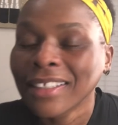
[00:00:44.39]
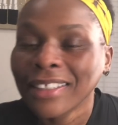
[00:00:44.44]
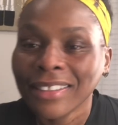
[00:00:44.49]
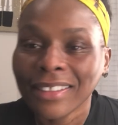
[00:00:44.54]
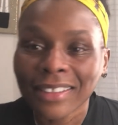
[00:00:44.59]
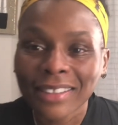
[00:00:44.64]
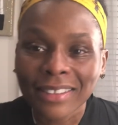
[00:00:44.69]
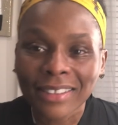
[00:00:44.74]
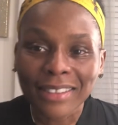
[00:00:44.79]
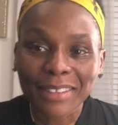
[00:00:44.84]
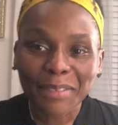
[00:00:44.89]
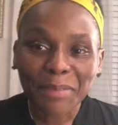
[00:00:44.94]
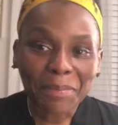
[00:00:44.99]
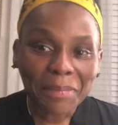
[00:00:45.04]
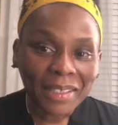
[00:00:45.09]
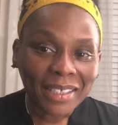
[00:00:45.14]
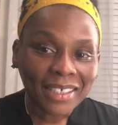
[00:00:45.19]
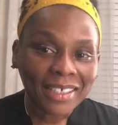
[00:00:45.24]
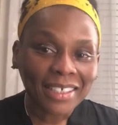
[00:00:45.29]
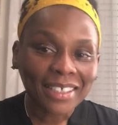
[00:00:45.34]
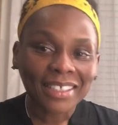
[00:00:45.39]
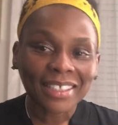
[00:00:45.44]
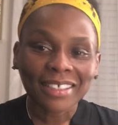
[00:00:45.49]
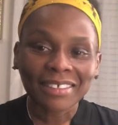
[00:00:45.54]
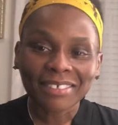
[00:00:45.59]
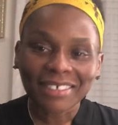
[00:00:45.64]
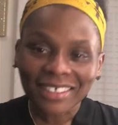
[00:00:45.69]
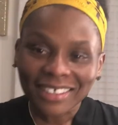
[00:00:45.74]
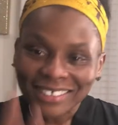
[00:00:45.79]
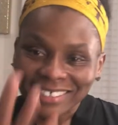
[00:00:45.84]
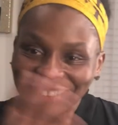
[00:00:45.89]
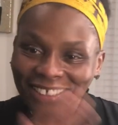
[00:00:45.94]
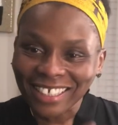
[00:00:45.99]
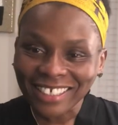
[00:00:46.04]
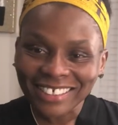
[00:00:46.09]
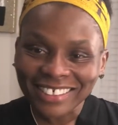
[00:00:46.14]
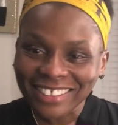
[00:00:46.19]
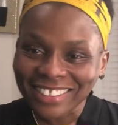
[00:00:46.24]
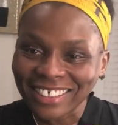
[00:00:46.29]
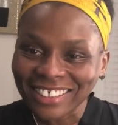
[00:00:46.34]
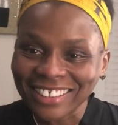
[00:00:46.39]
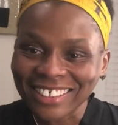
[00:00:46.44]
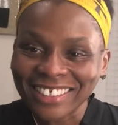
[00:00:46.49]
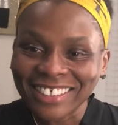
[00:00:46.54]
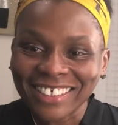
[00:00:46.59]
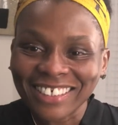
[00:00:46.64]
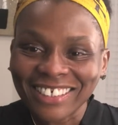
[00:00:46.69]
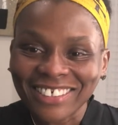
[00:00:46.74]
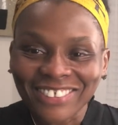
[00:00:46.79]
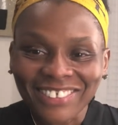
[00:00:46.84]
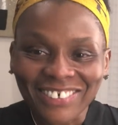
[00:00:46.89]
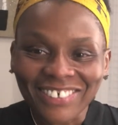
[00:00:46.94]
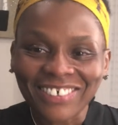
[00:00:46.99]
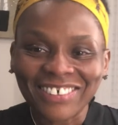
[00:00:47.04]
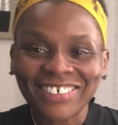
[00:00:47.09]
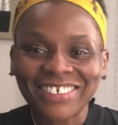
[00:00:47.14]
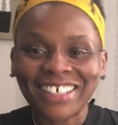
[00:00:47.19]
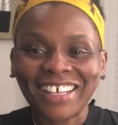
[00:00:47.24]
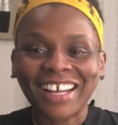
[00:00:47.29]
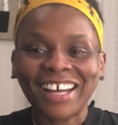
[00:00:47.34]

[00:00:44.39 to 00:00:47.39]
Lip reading: this is me, congestion and all.